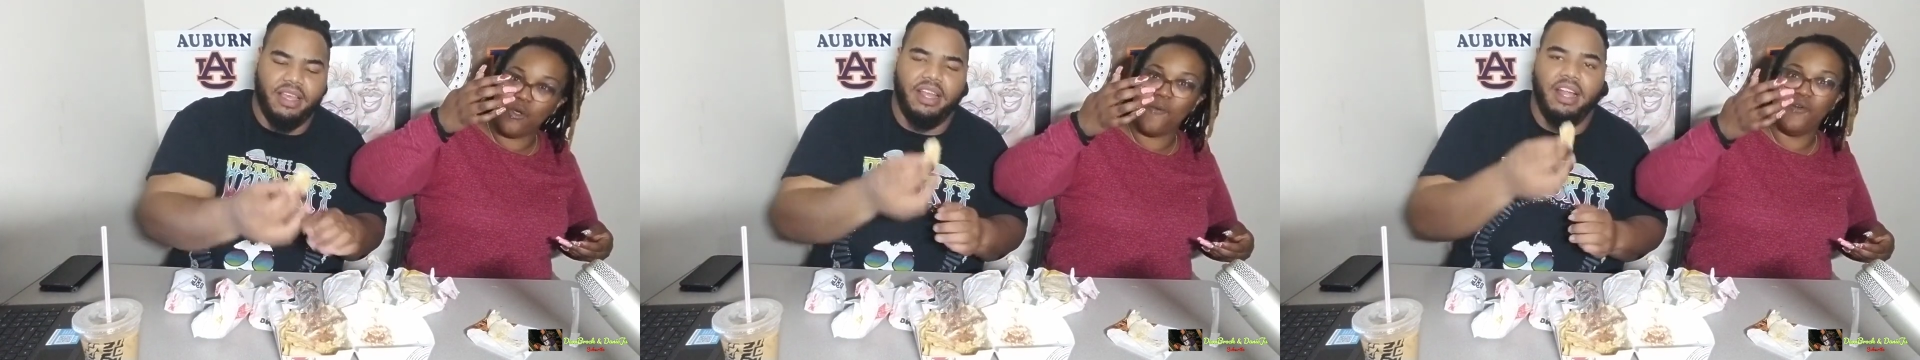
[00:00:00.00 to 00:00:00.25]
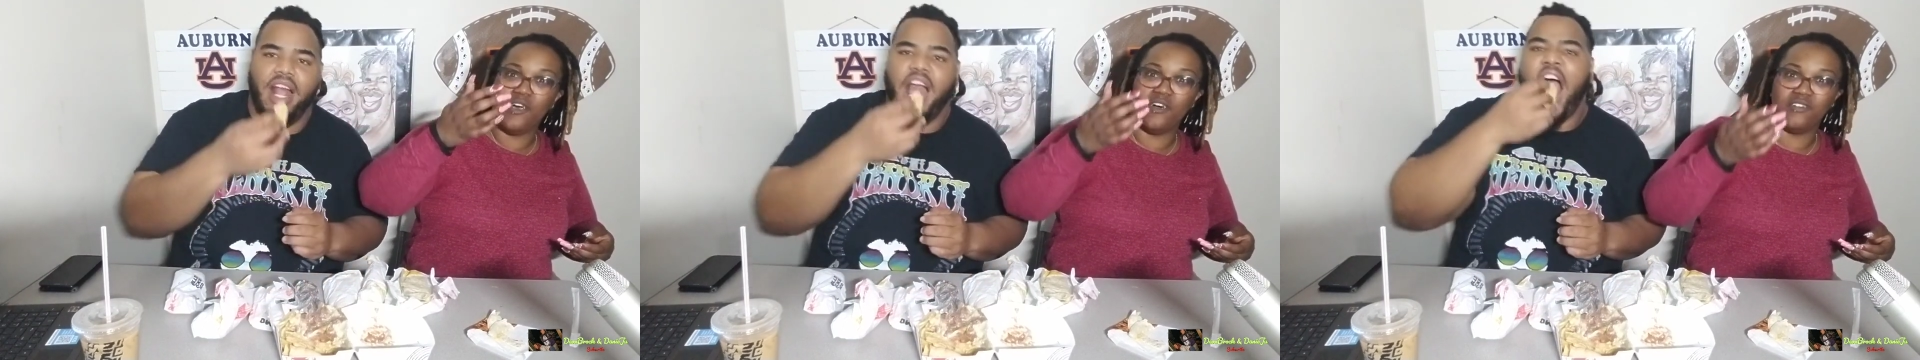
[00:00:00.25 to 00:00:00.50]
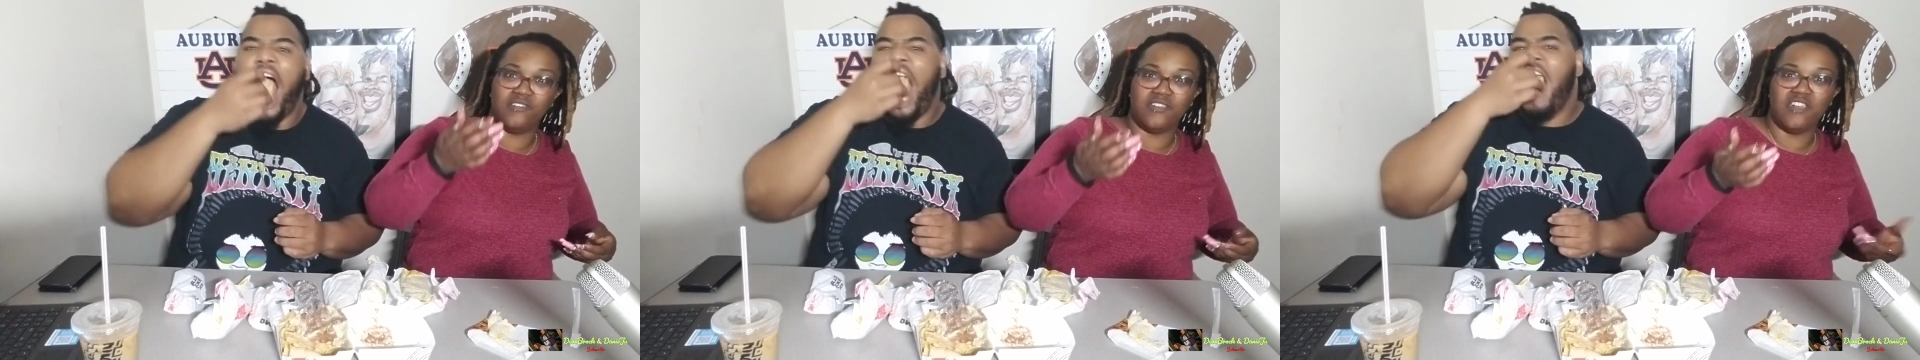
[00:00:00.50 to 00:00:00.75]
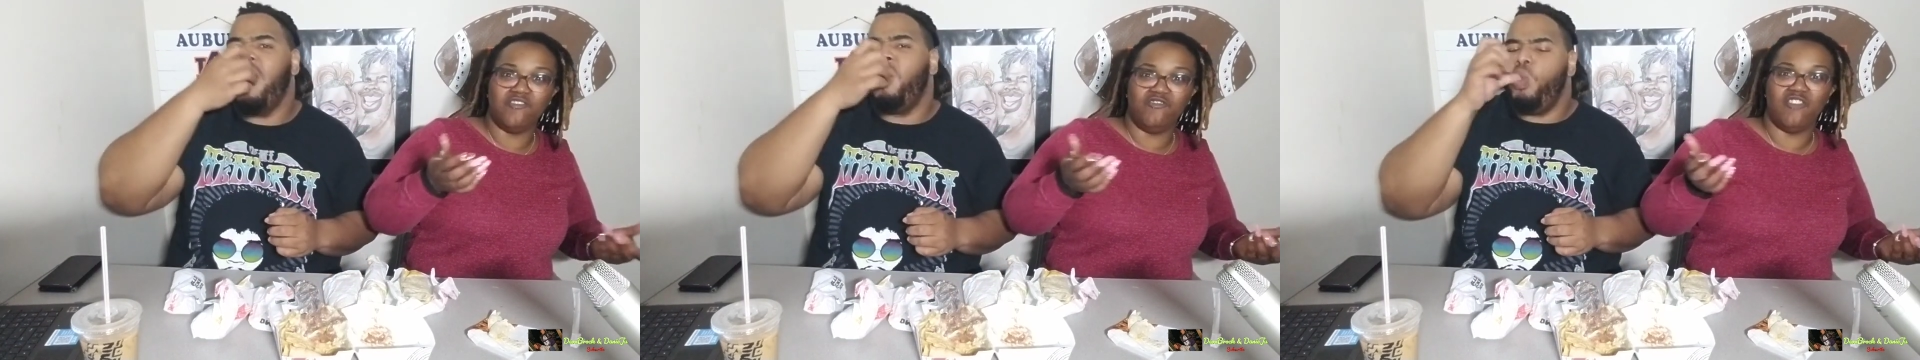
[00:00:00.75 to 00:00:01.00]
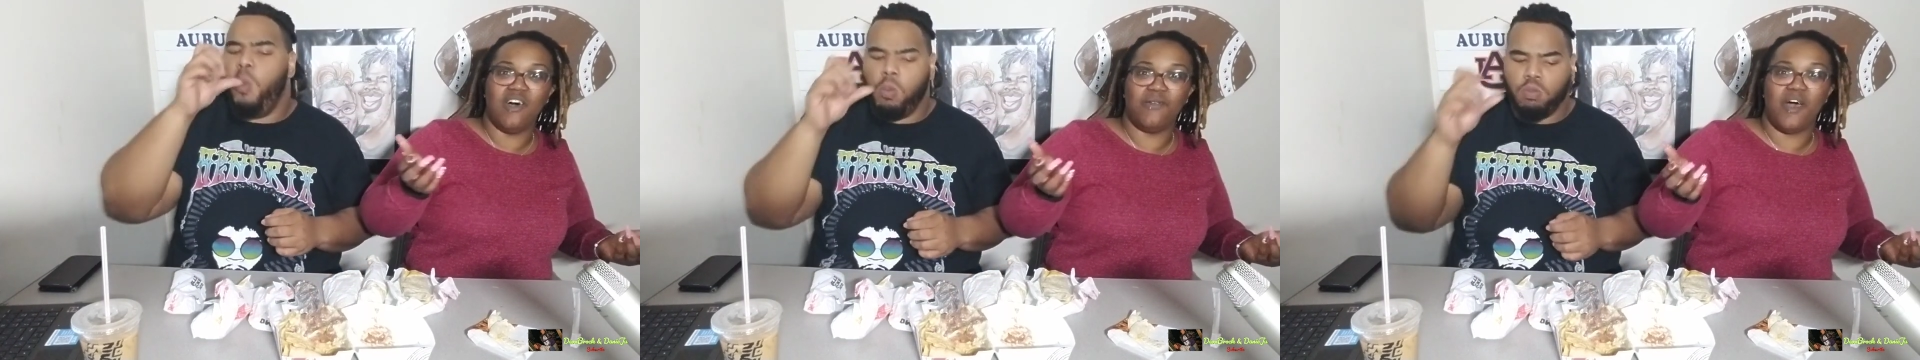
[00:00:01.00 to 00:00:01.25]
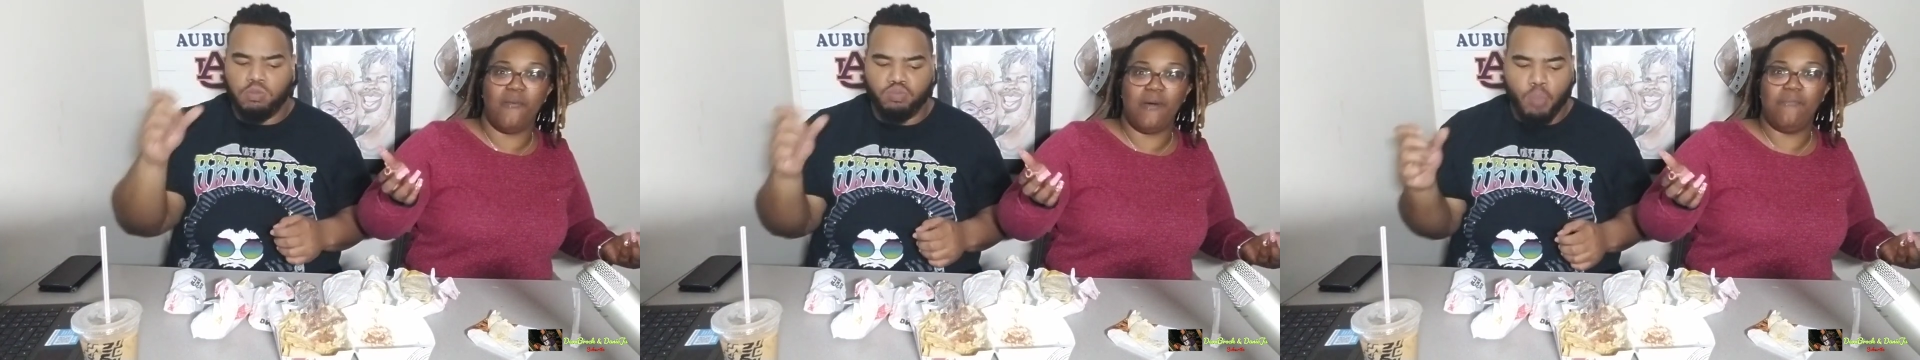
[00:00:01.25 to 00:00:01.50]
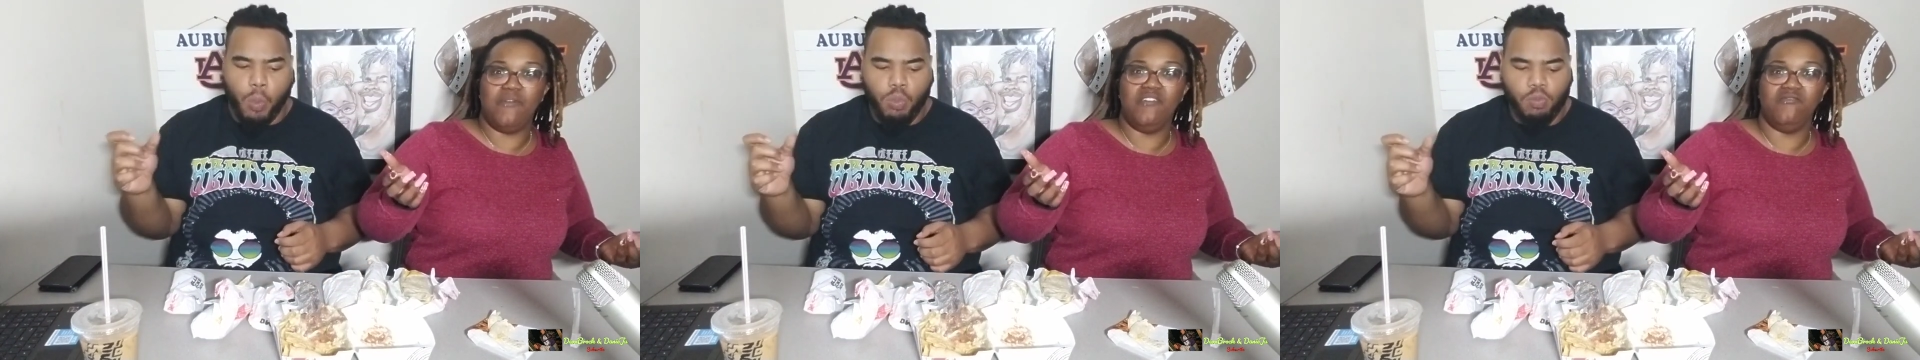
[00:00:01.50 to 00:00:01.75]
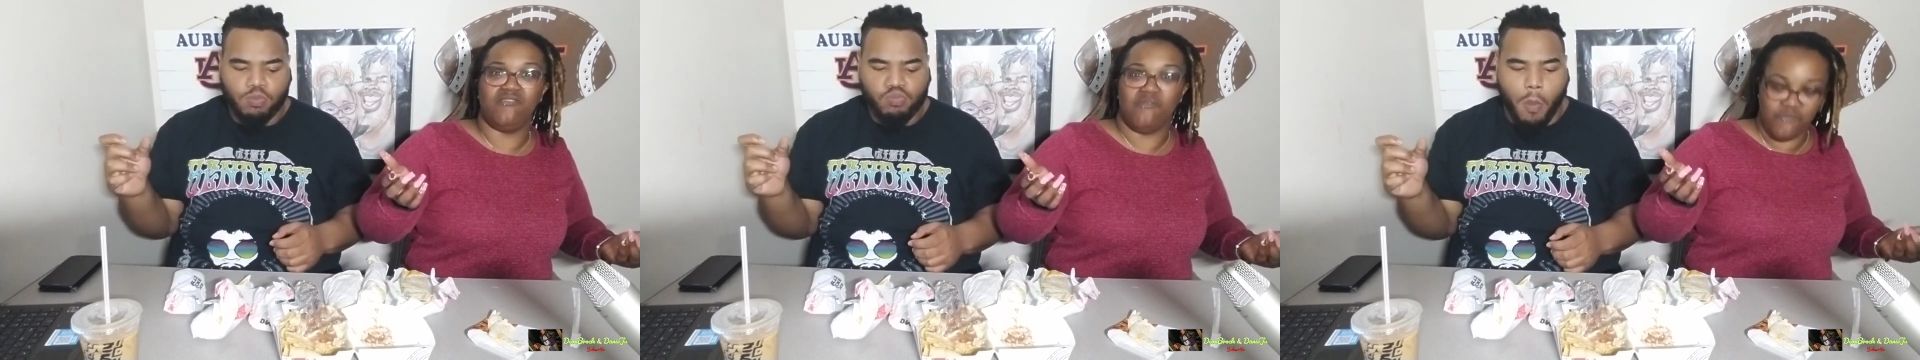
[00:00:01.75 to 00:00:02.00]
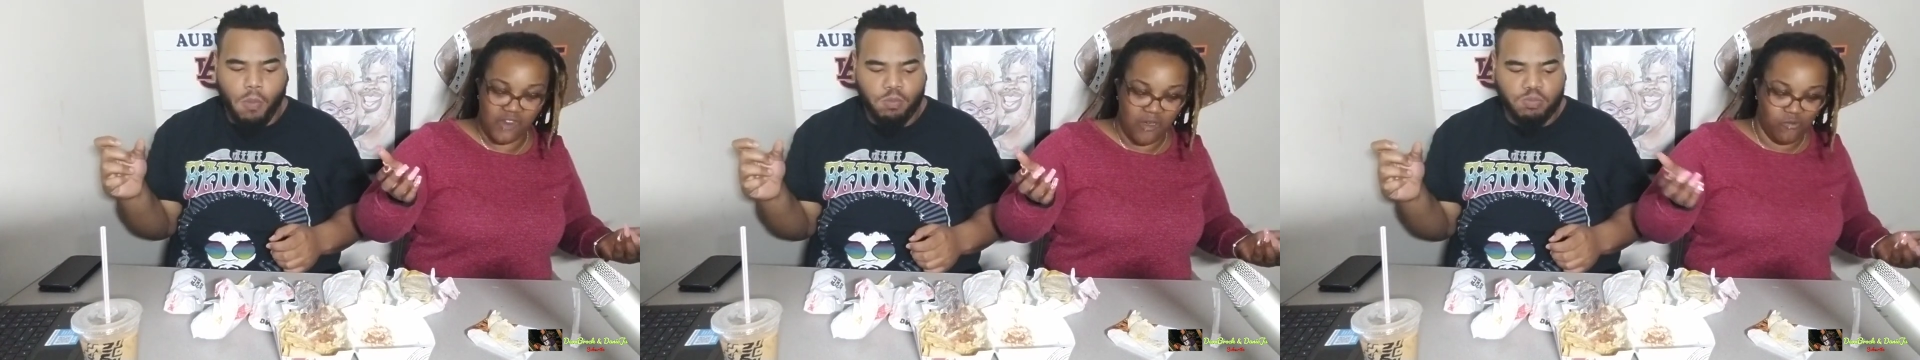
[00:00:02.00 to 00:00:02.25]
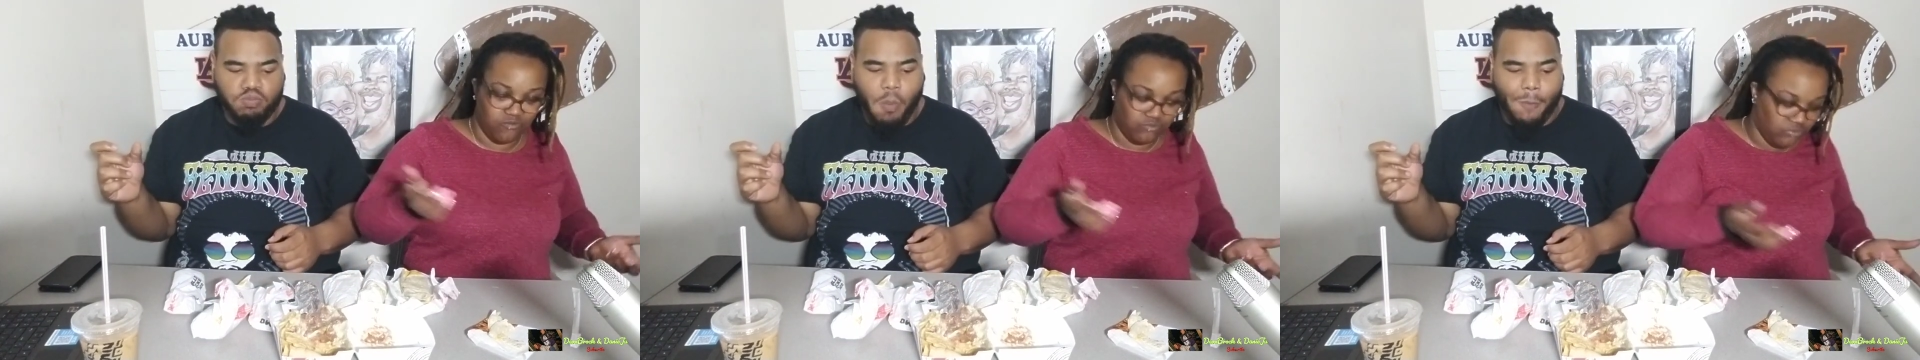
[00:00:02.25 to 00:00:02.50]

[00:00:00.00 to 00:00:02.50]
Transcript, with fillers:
Speaker 1: Yeah, cause I just dropped all my beans on the phone.